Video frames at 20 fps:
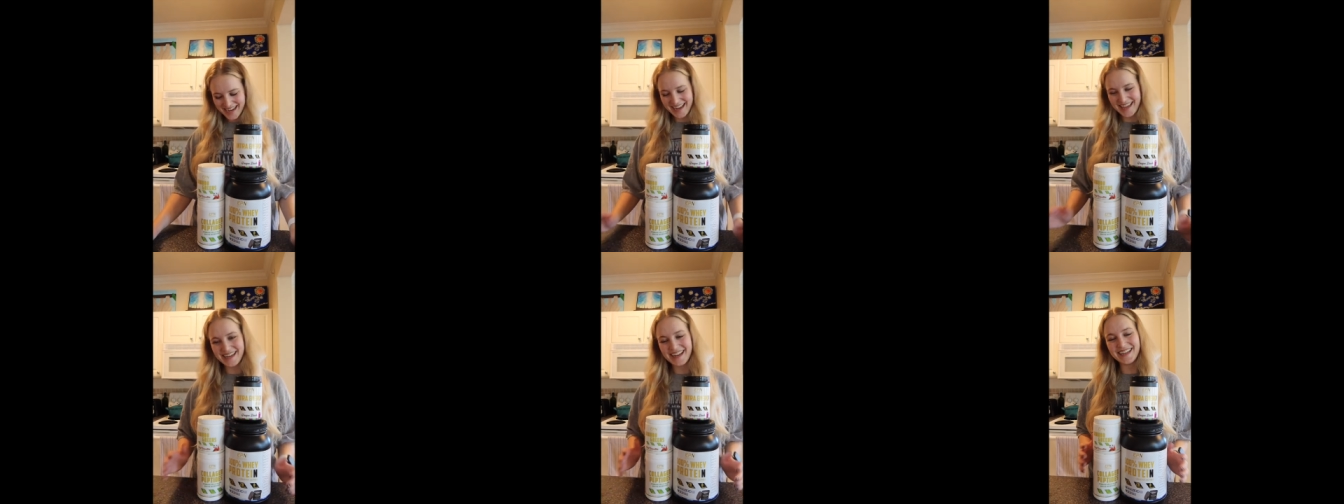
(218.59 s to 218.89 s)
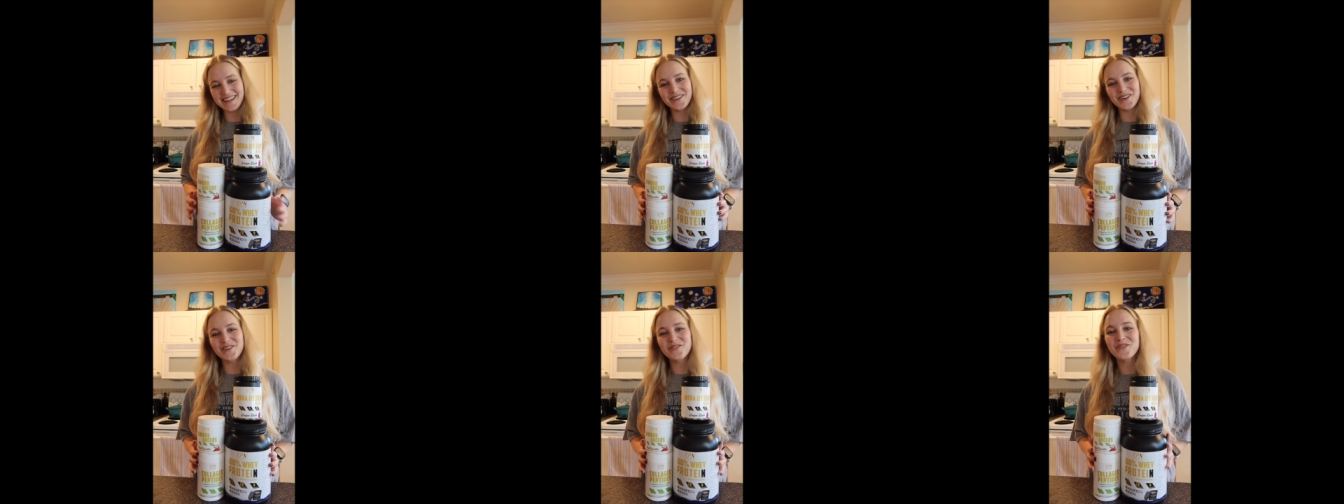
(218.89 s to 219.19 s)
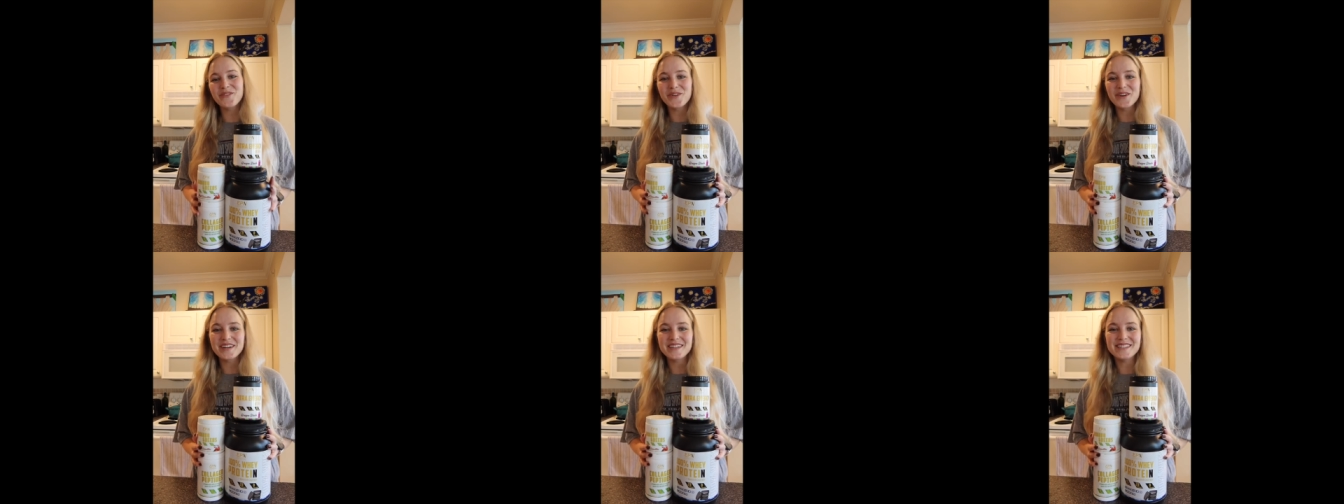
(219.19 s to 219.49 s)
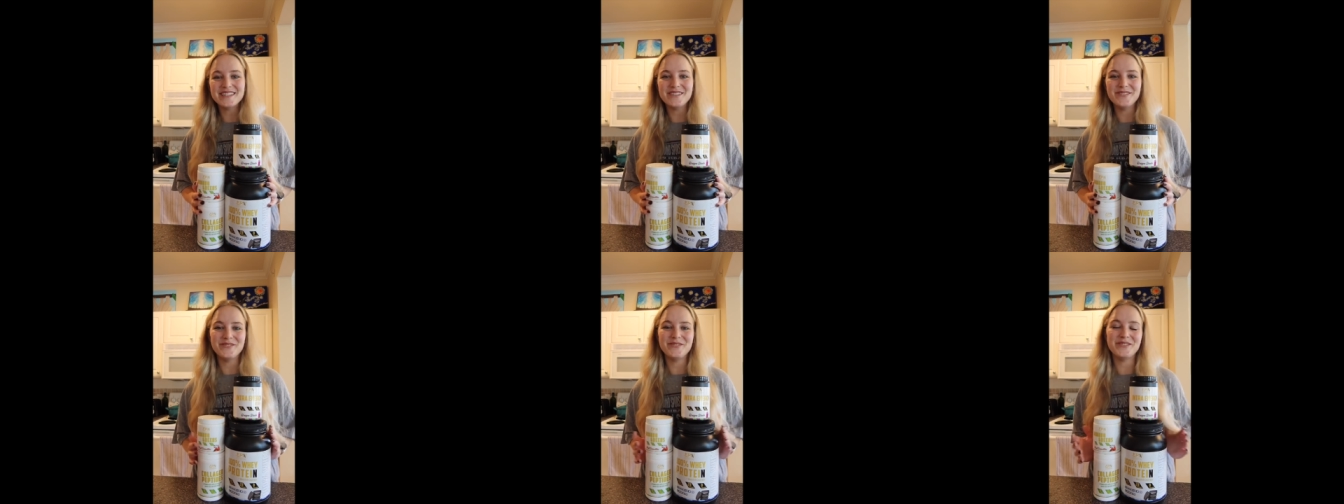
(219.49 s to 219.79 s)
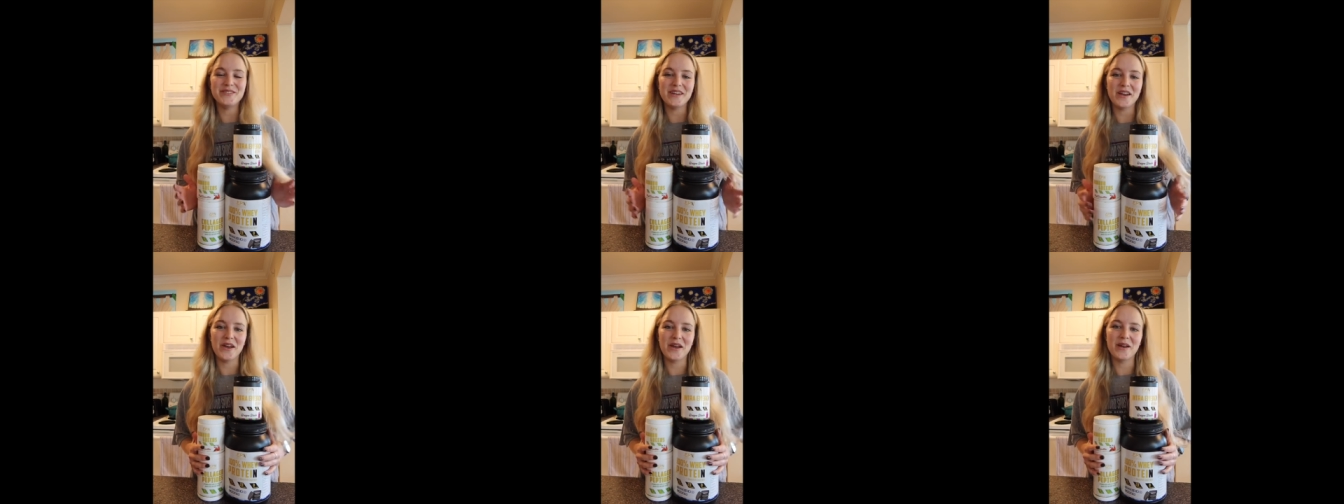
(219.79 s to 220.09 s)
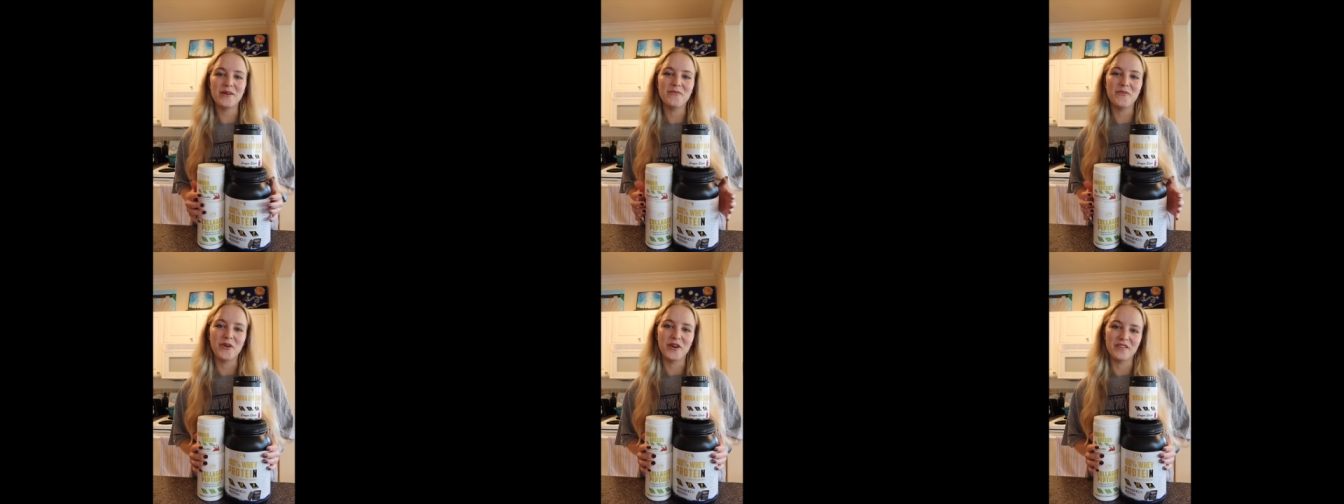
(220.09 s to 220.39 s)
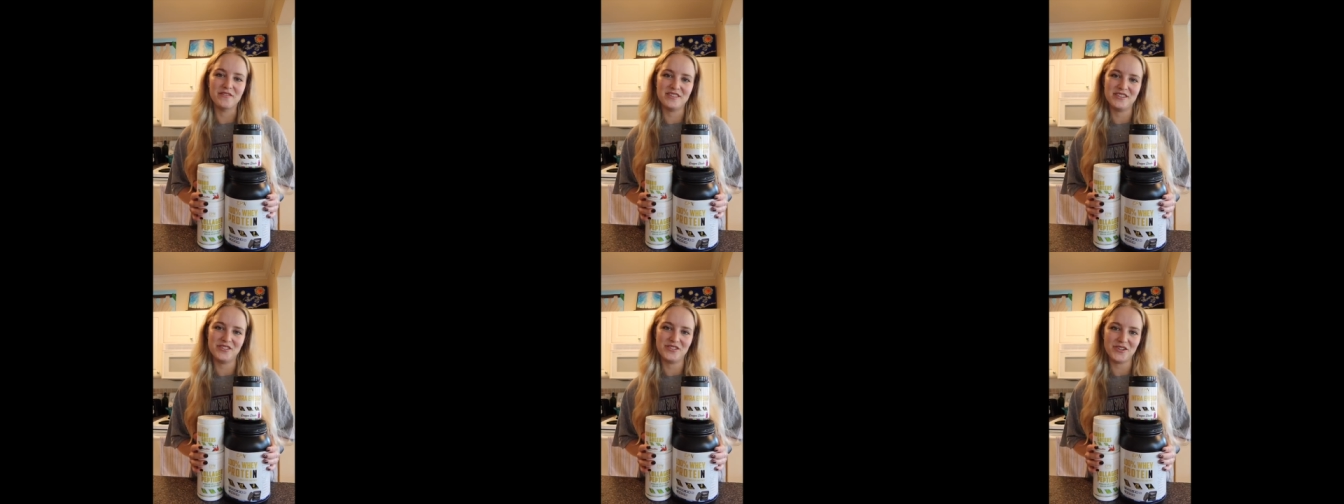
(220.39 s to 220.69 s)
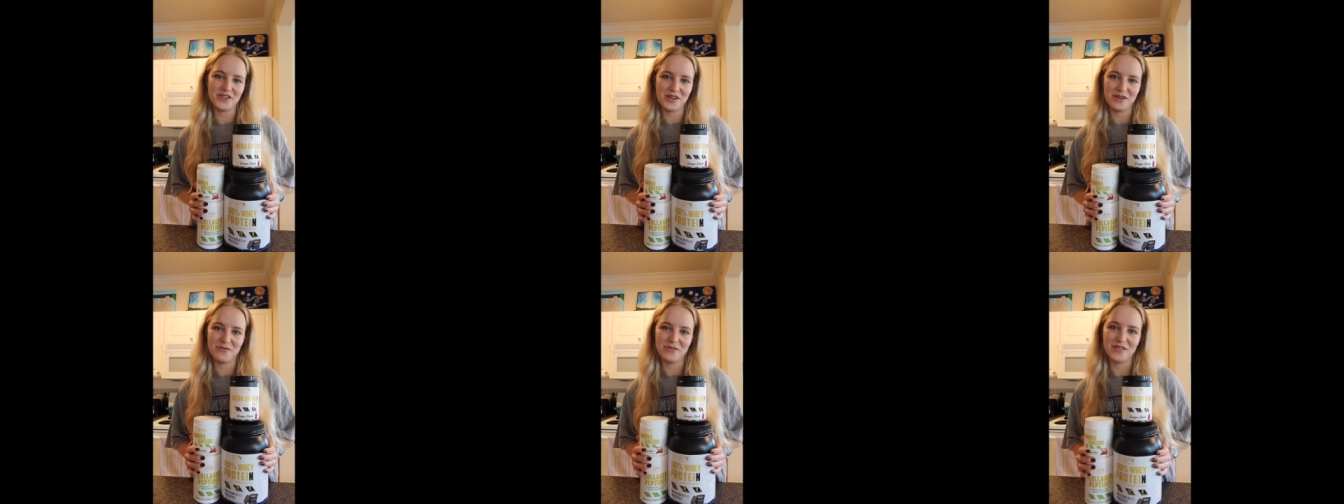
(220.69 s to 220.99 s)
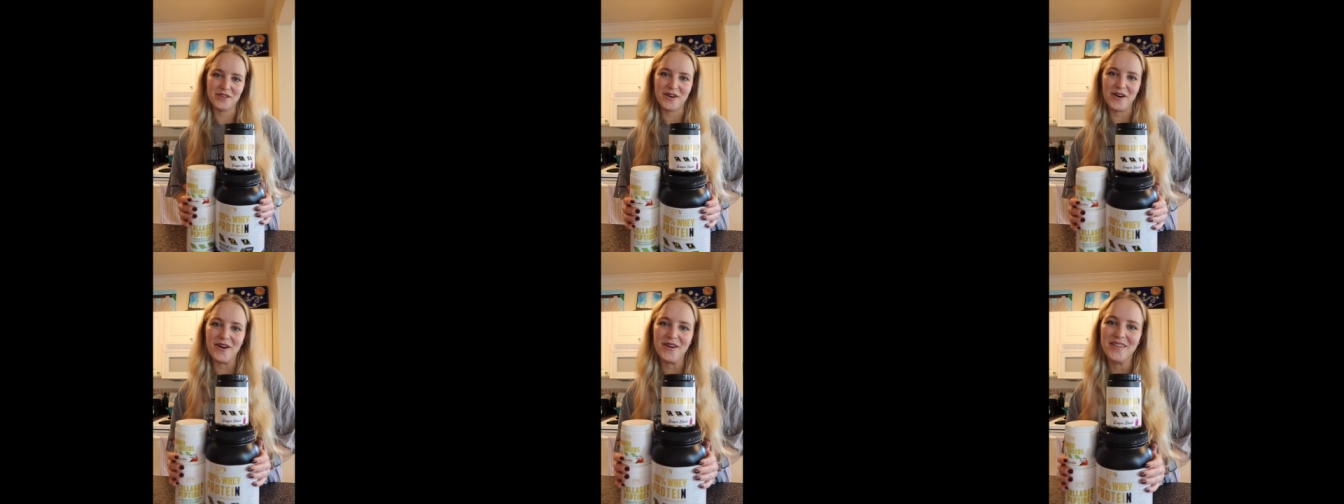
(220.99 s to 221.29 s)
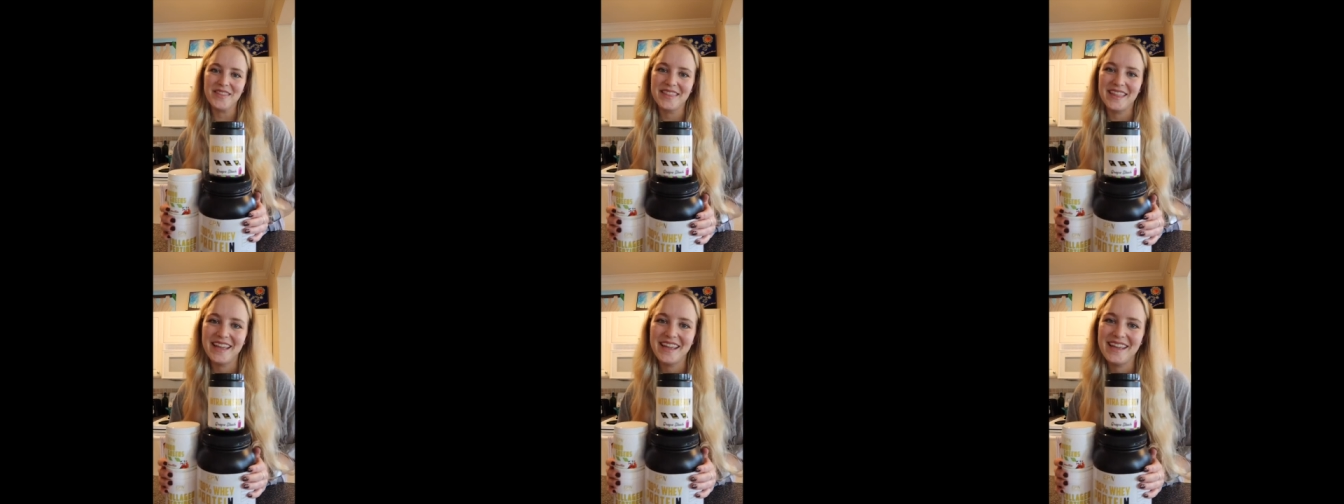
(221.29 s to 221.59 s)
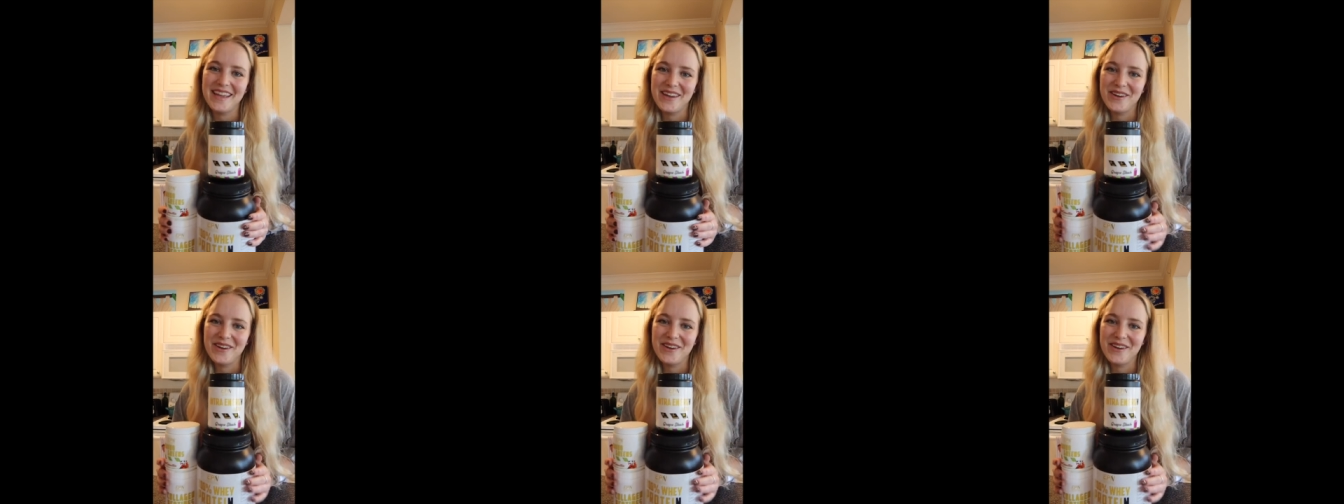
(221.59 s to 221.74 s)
and I look forward to sharing more of this journey with y'all. Thank